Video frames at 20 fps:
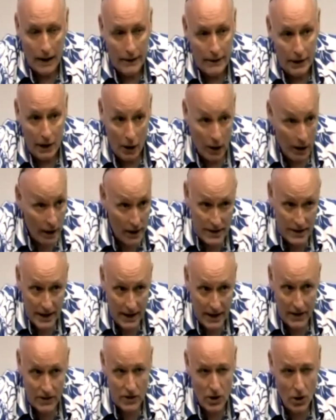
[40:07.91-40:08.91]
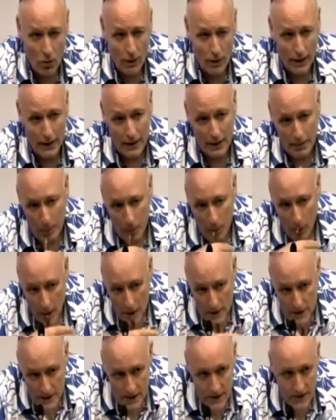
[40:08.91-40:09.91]
And the ISA is only in the
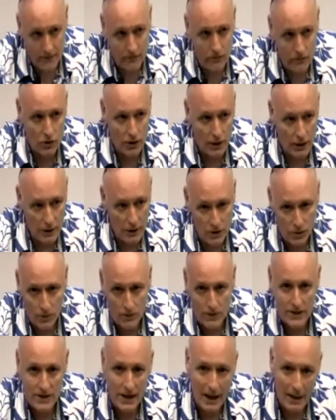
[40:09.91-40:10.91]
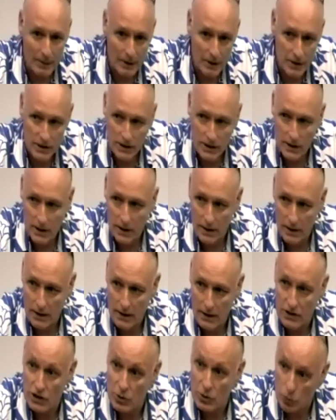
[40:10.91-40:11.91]
process of trying to establish
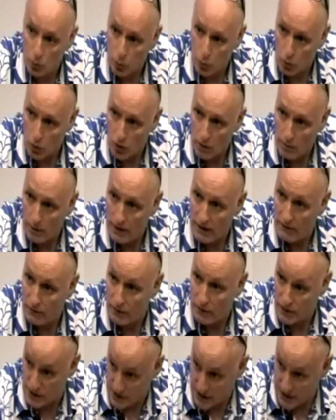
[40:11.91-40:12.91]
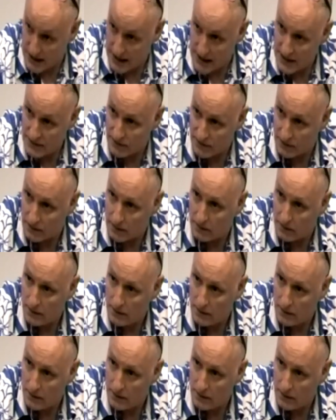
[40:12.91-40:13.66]
its youth work. But if we're successful,